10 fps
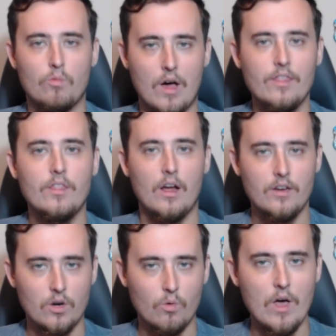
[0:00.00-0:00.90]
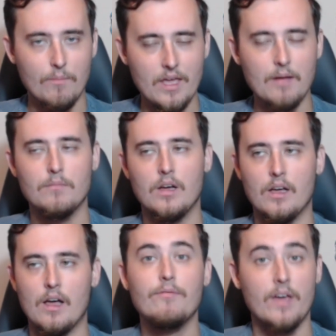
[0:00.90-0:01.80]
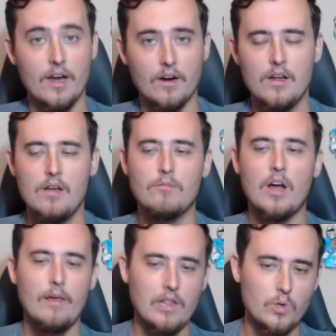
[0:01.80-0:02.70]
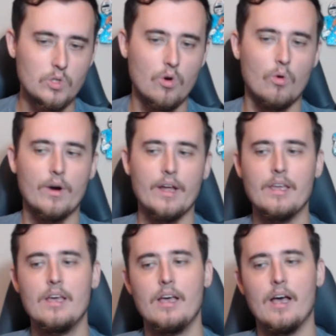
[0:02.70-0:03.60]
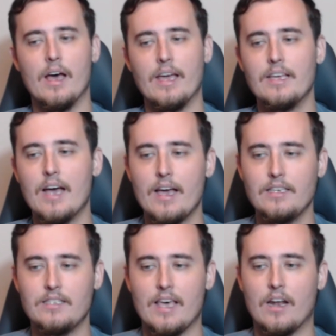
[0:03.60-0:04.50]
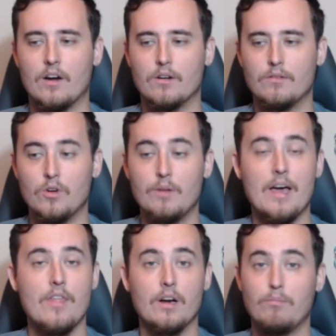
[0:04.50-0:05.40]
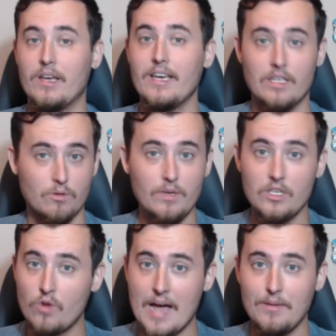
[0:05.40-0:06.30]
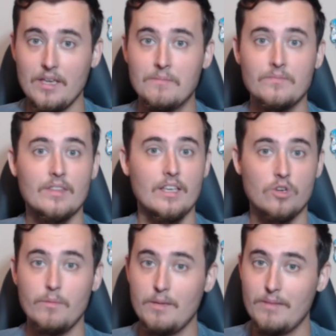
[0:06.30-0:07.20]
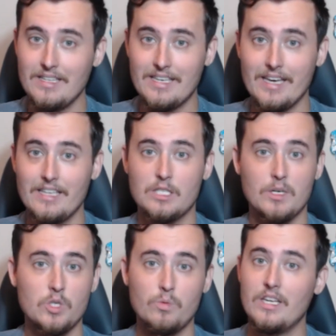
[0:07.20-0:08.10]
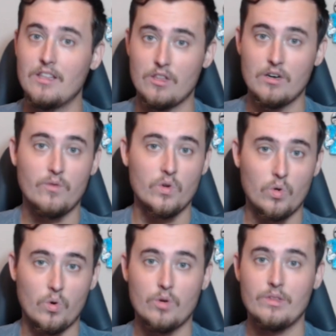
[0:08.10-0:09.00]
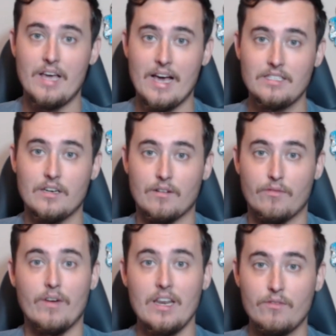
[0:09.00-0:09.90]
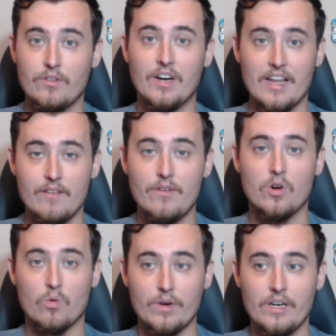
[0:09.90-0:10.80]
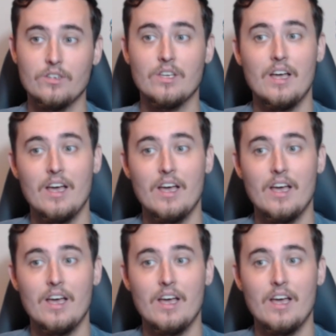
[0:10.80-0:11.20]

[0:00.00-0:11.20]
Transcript: underwhelming uh, affair, probably low scoring, uh, and guys that are going to be out there playing. It's going to be scrappy. It's going to be a bit intense, especially when you get in the third and fourth quarter with guys that are fighting for their NFL careers